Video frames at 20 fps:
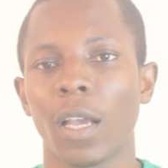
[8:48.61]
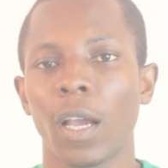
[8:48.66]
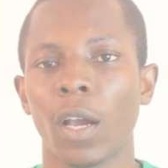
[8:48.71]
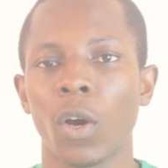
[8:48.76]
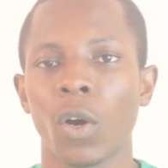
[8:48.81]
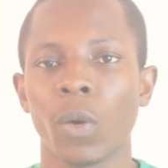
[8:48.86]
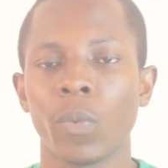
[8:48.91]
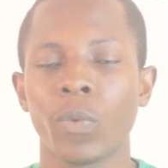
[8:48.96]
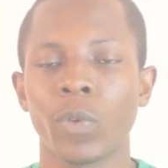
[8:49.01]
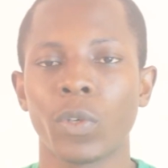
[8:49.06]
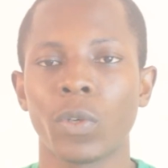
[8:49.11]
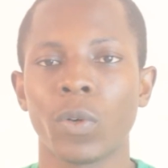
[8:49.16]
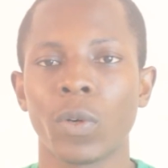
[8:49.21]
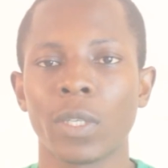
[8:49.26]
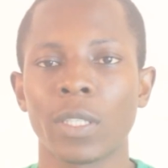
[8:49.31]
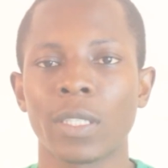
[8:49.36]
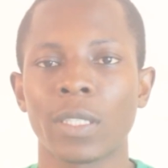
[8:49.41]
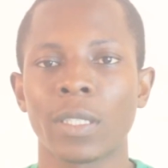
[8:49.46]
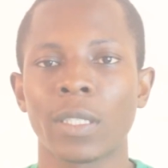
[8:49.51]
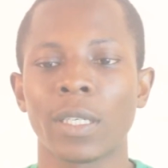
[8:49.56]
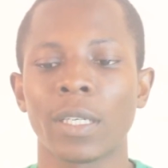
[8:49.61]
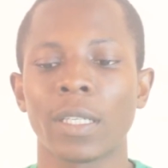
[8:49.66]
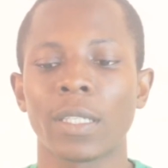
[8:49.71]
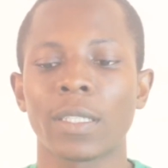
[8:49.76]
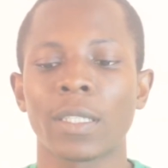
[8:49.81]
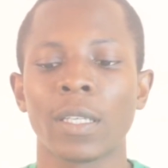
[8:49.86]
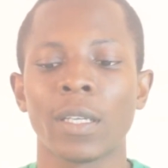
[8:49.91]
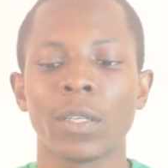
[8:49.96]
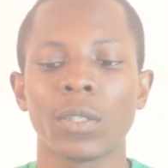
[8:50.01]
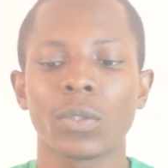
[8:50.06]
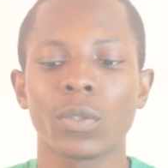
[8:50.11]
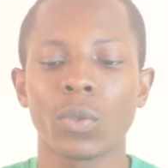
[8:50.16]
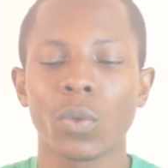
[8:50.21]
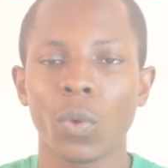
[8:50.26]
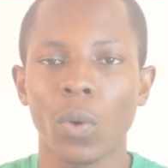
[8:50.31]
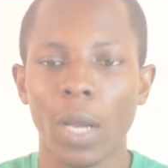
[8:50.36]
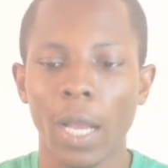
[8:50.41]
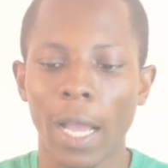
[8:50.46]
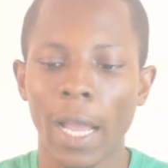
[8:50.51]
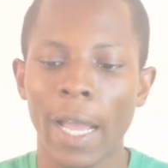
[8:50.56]
I hope you got that.
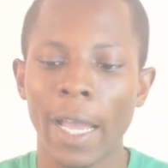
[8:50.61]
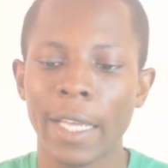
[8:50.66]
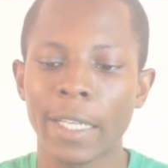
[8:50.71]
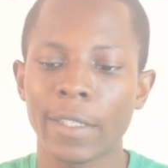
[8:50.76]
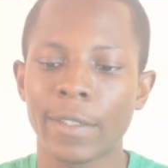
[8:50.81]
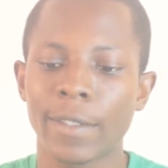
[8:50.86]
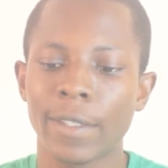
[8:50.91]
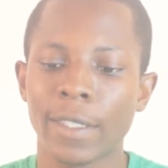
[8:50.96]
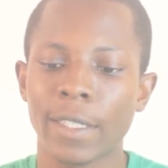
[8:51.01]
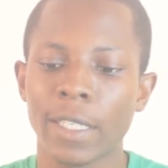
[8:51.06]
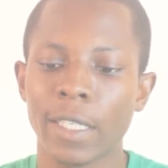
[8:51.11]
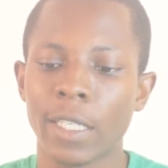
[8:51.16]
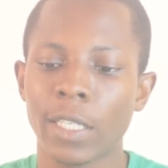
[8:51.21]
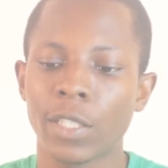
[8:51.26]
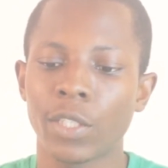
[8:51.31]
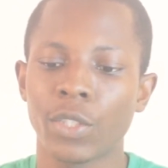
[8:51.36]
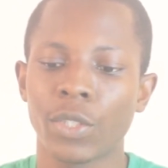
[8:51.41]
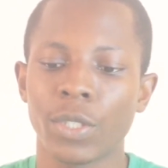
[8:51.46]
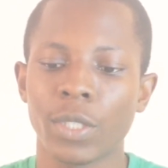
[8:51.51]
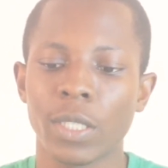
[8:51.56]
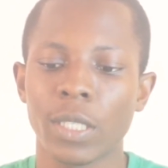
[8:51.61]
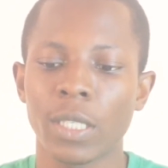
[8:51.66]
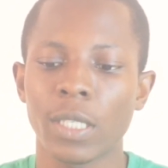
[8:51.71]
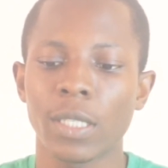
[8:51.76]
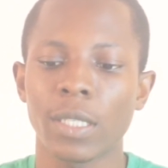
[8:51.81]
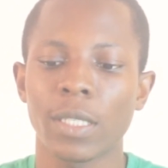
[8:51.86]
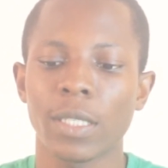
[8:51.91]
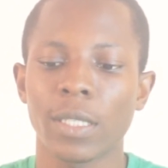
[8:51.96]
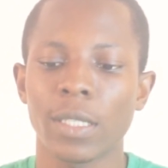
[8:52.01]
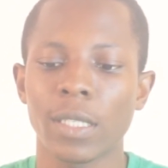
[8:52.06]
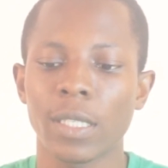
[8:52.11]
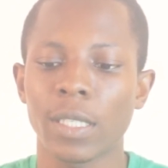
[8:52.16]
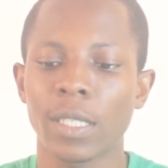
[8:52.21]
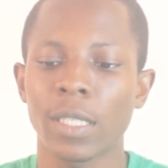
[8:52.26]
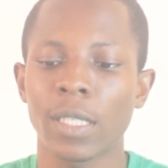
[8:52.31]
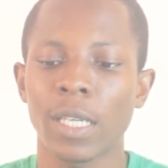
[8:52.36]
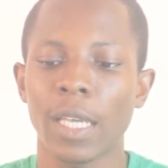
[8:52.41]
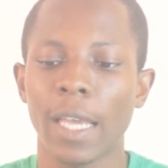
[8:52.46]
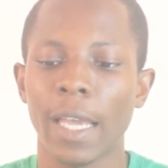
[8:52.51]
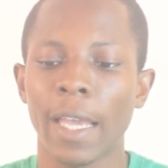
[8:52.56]
So I, C, G,
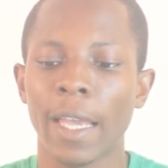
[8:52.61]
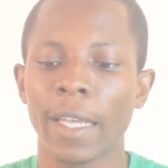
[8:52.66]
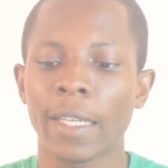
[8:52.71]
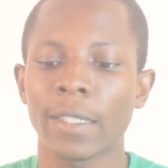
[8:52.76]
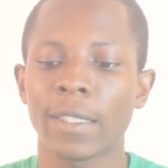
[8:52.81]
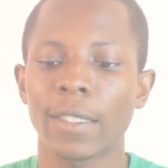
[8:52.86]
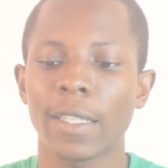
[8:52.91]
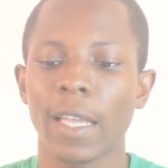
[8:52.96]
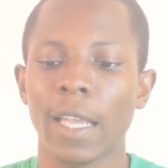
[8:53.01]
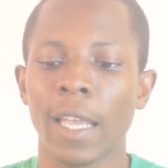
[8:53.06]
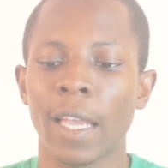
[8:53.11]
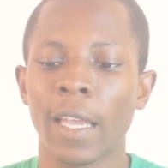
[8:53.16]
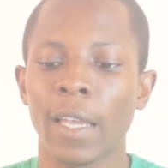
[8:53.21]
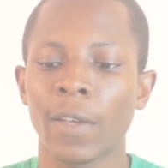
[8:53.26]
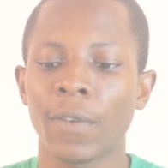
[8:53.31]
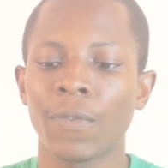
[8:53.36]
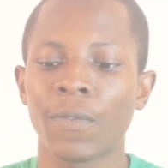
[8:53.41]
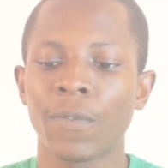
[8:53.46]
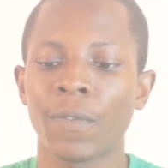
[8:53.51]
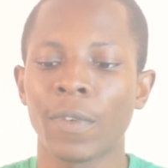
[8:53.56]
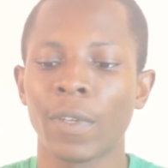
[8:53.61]
T, S, F,